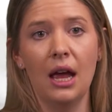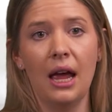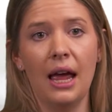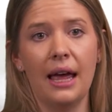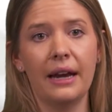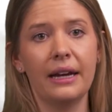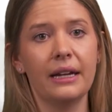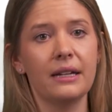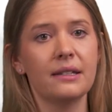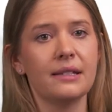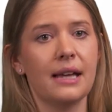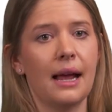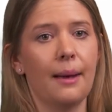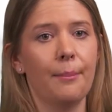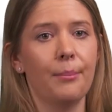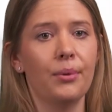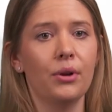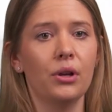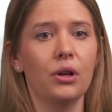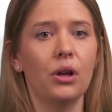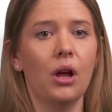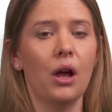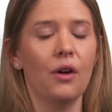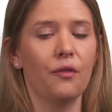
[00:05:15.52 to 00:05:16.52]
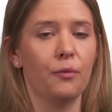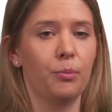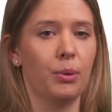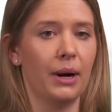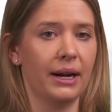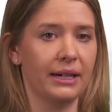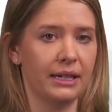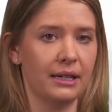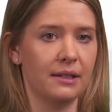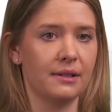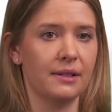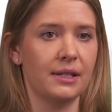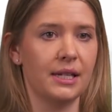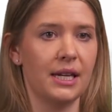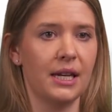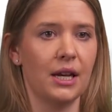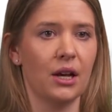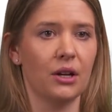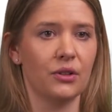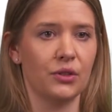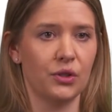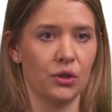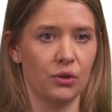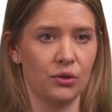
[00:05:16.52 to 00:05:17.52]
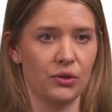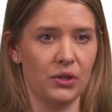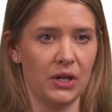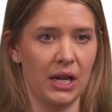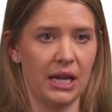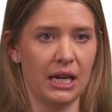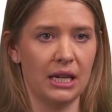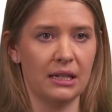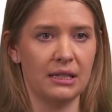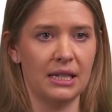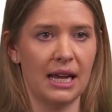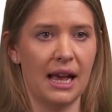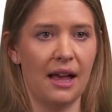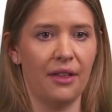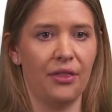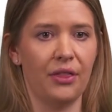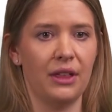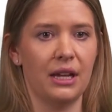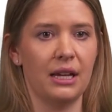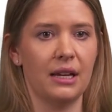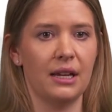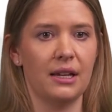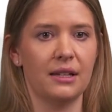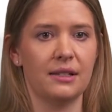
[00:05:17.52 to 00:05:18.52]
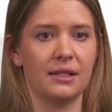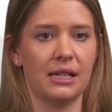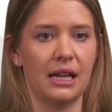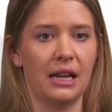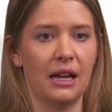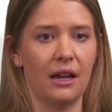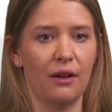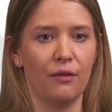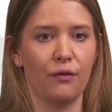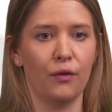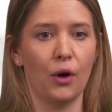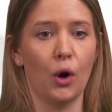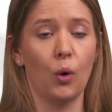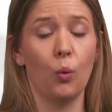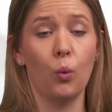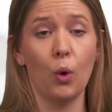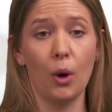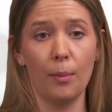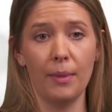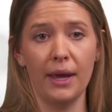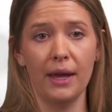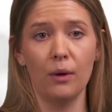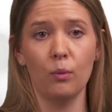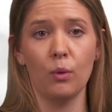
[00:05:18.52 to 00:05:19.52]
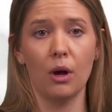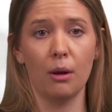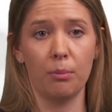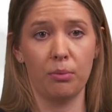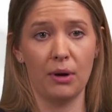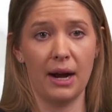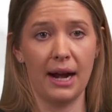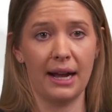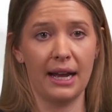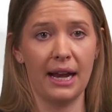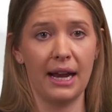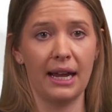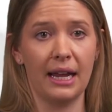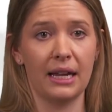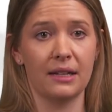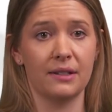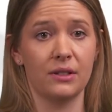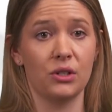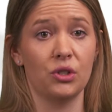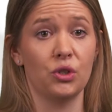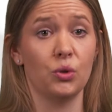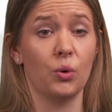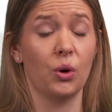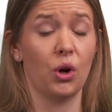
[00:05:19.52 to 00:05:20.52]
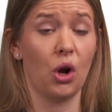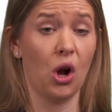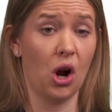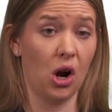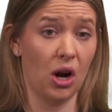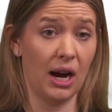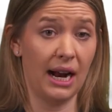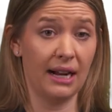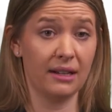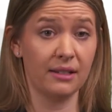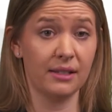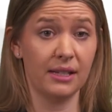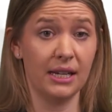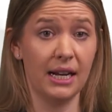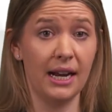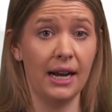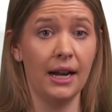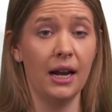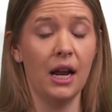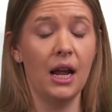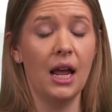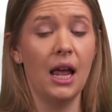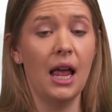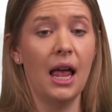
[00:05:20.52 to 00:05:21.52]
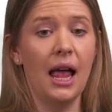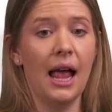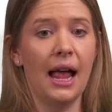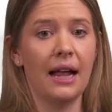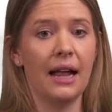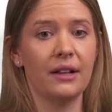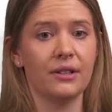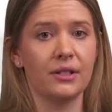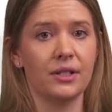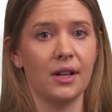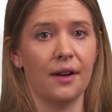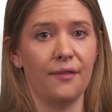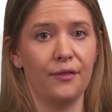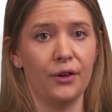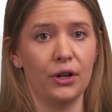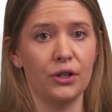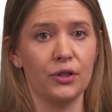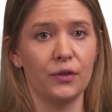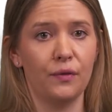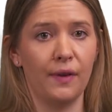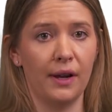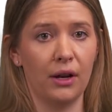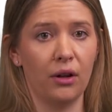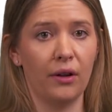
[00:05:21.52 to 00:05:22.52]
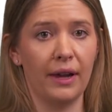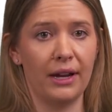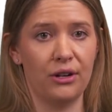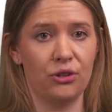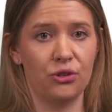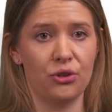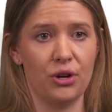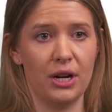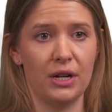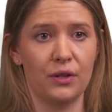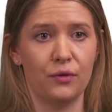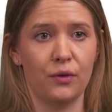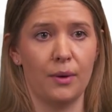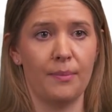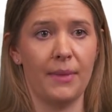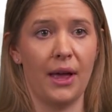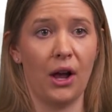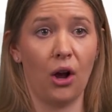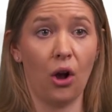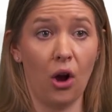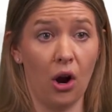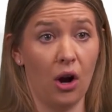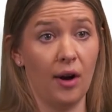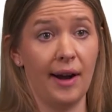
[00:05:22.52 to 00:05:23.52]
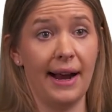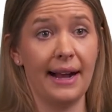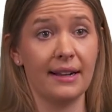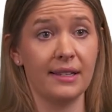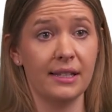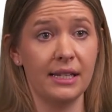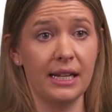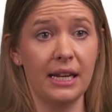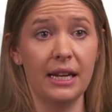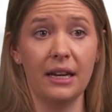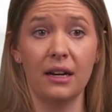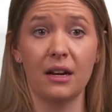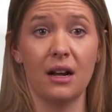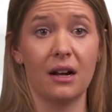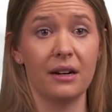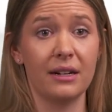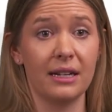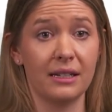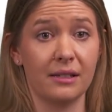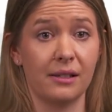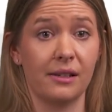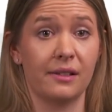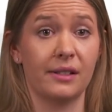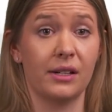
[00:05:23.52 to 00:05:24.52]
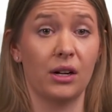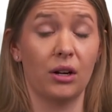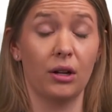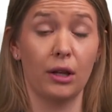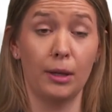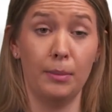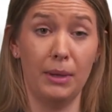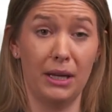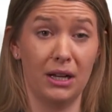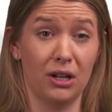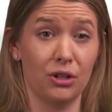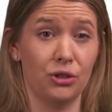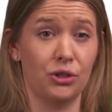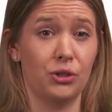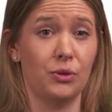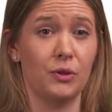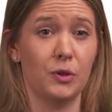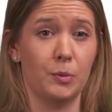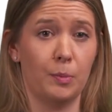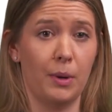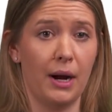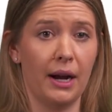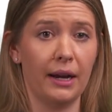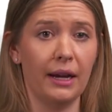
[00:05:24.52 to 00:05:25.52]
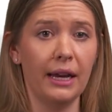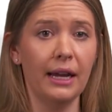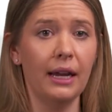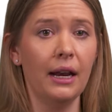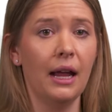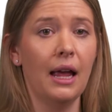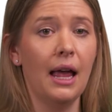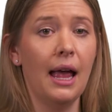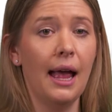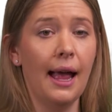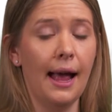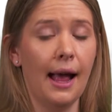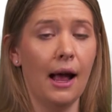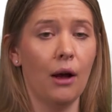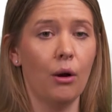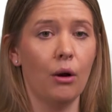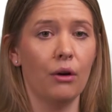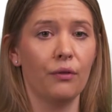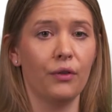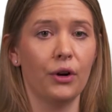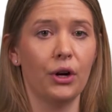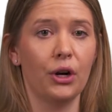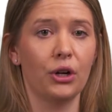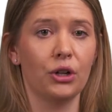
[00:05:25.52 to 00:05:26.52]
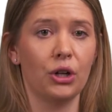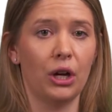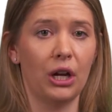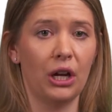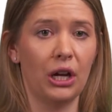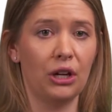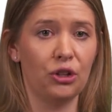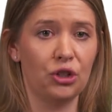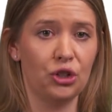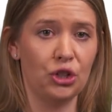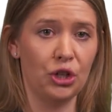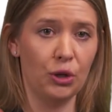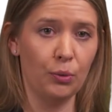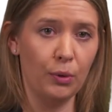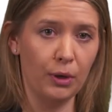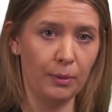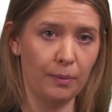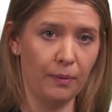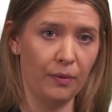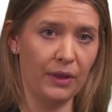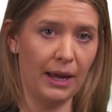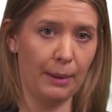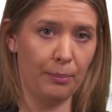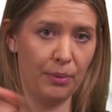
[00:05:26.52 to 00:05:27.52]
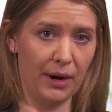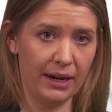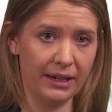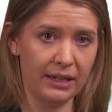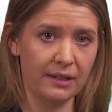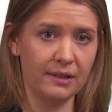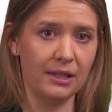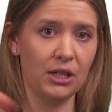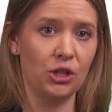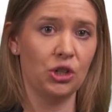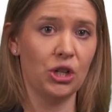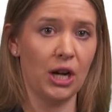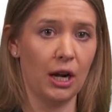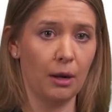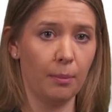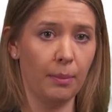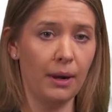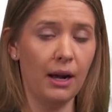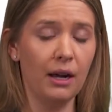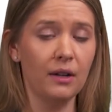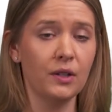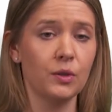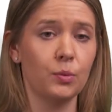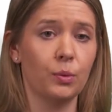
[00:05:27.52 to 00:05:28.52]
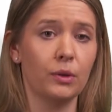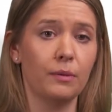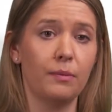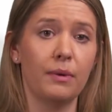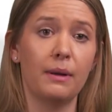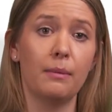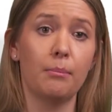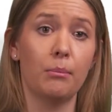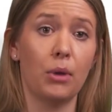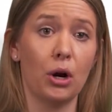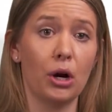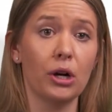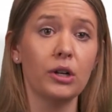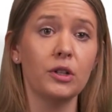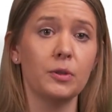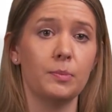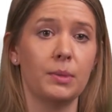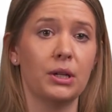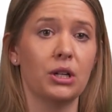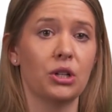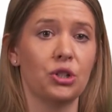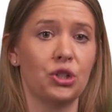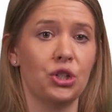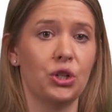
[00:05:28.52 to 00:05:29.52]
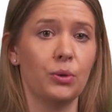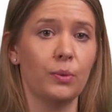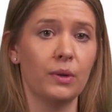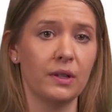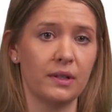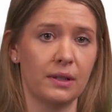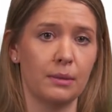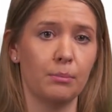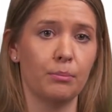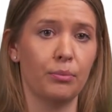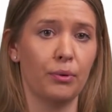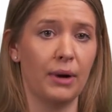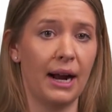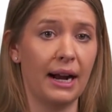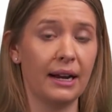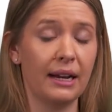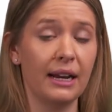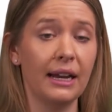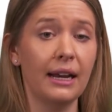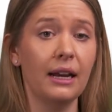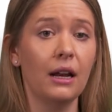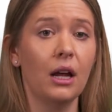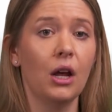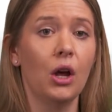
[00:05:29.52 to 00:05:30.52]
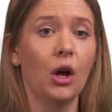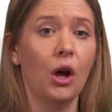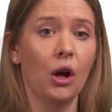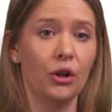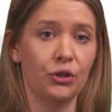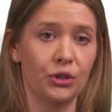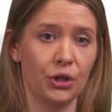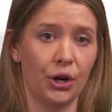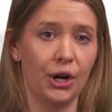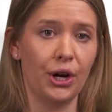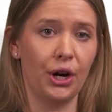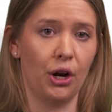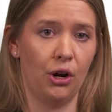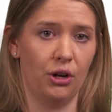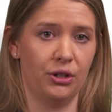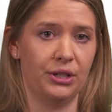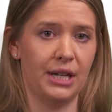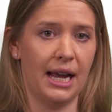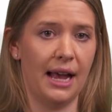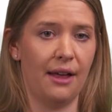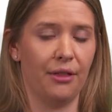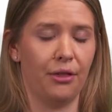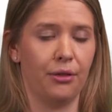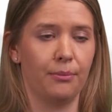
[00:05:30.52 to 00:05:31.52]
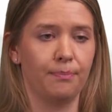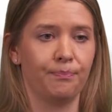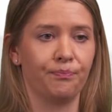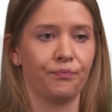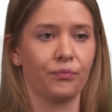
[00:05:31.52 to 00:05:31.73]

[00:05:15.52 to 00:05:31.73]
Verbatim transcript: An example of pregnancy-associated death is if a woman while pregnant gets into a car accident and suffers fatal injuries from that car accident, not necessarily because she was pregnant. However, she would, that pregnancy checkbox would have been marked because she wasn't pregnant during her death.